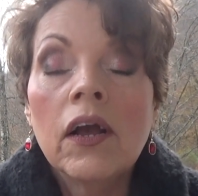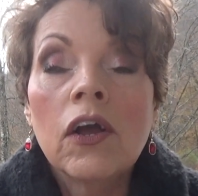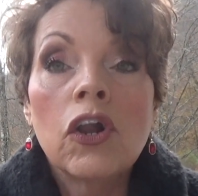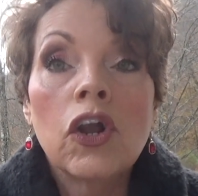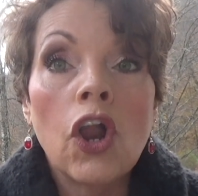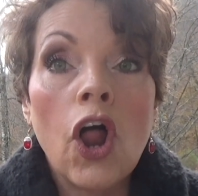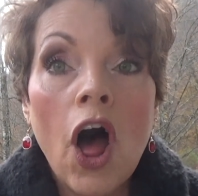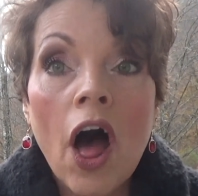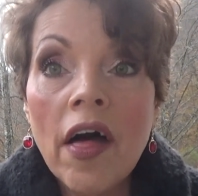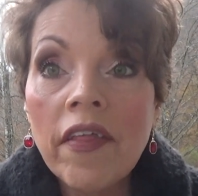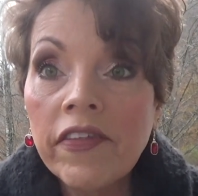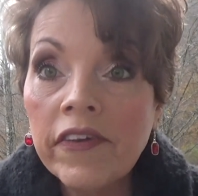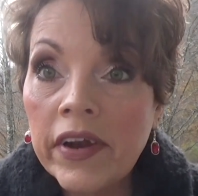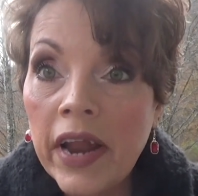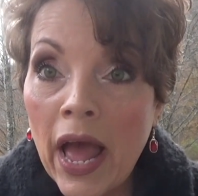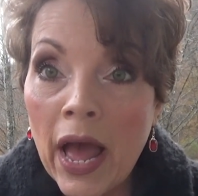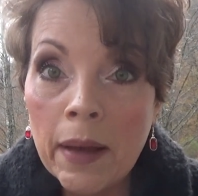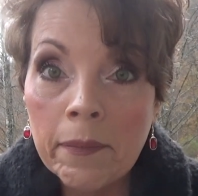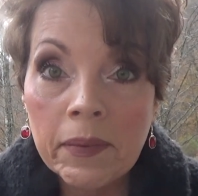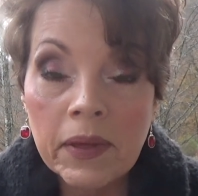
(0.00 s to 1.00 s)
Cloth
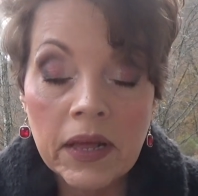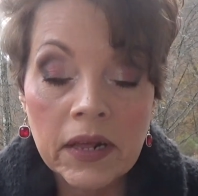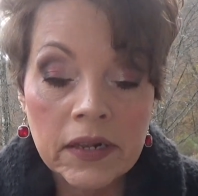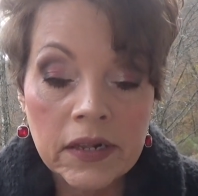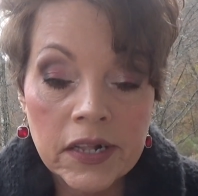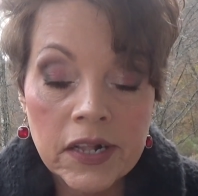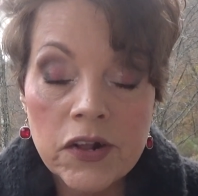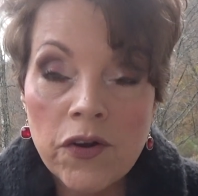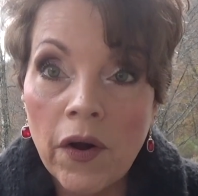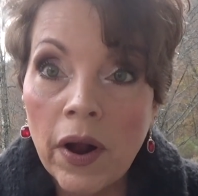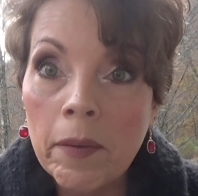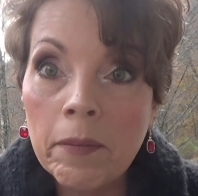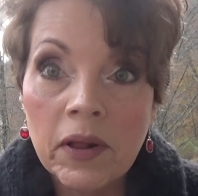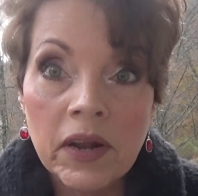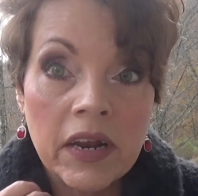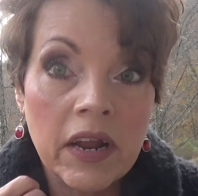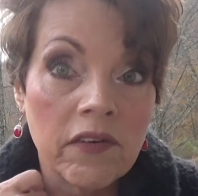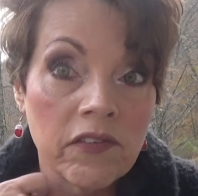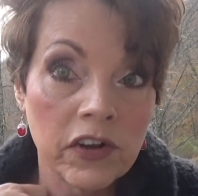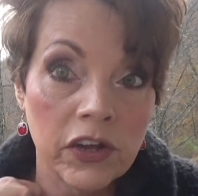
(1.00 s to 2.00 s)
napkins.
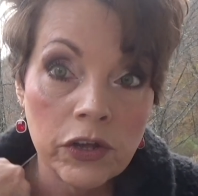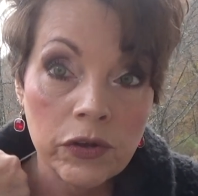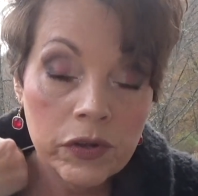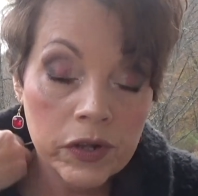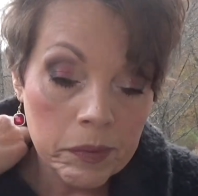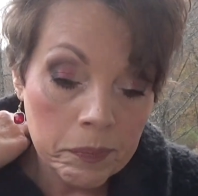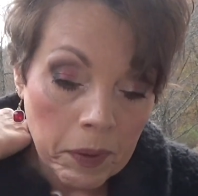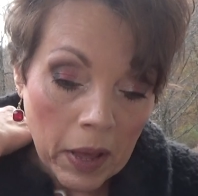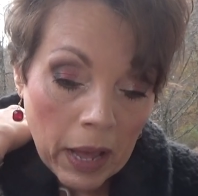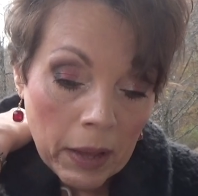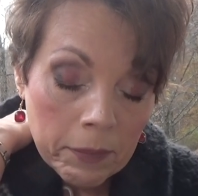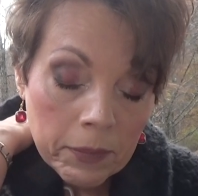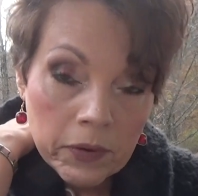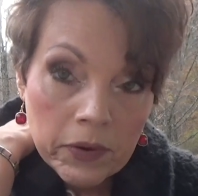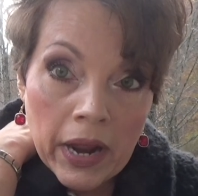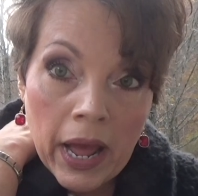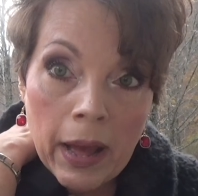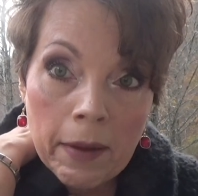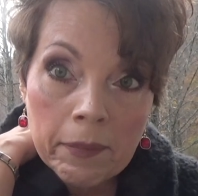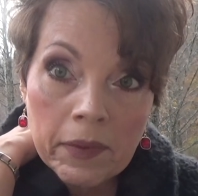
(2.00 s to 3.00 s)
Grandma never used paper
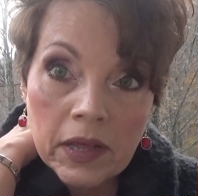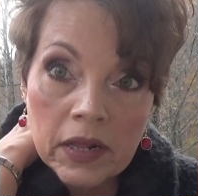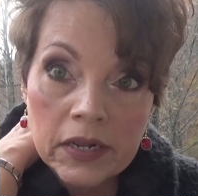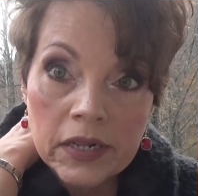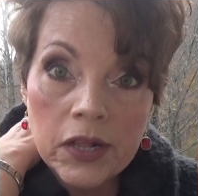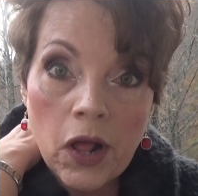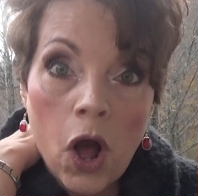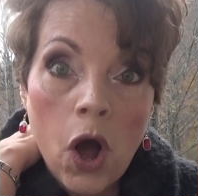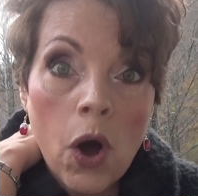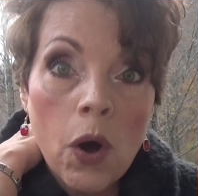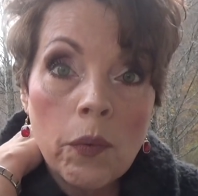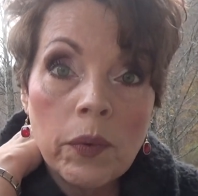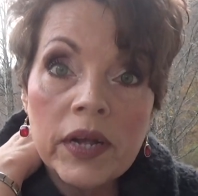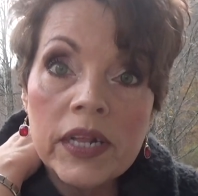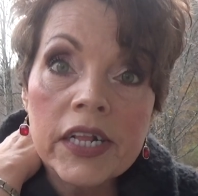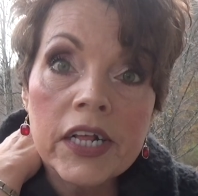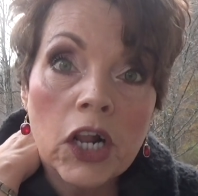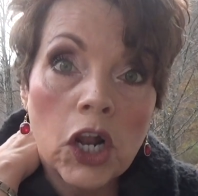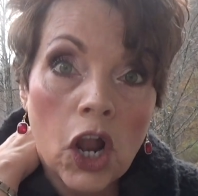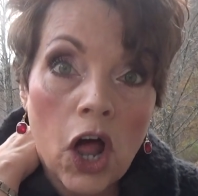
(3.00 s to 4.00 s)
napkins.
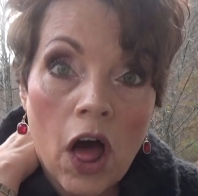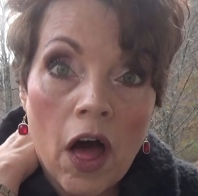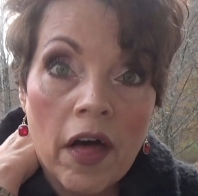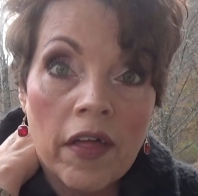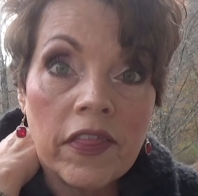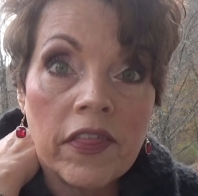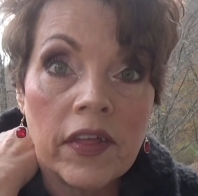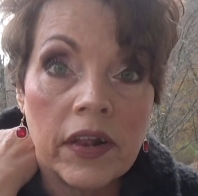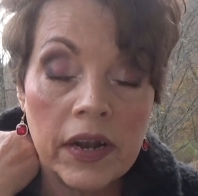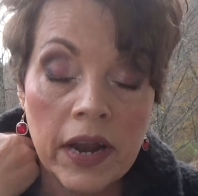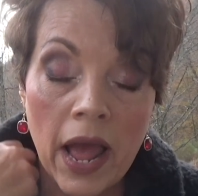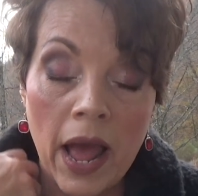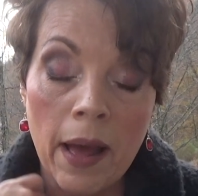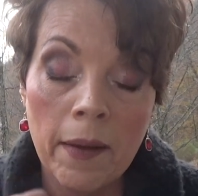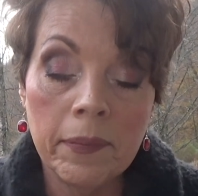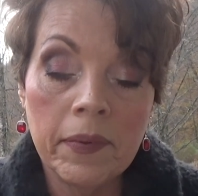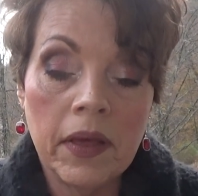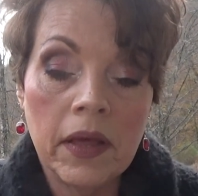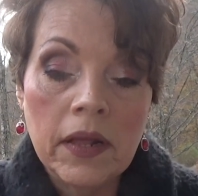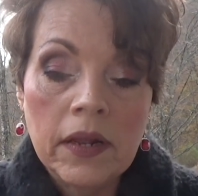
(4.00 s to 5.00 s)
Always cloth
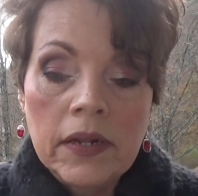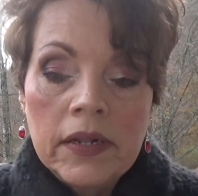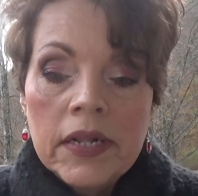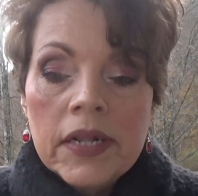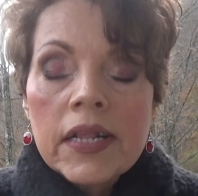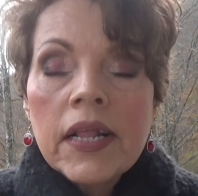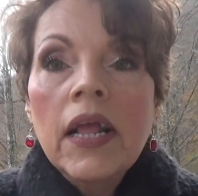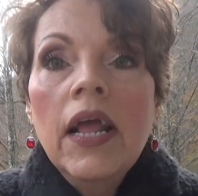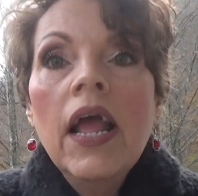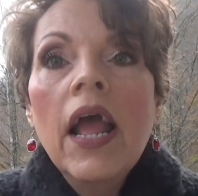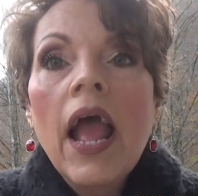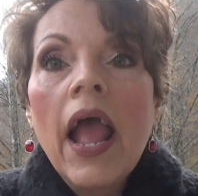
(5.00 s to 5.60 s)
napkins.